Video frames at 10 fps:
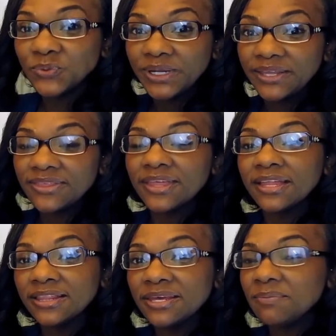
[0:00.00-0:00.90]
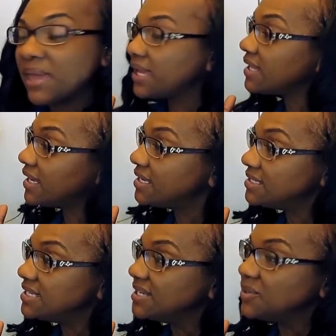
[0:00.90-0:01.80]
wreath look back like it
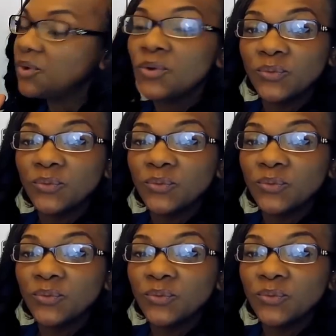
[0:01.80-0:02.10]
did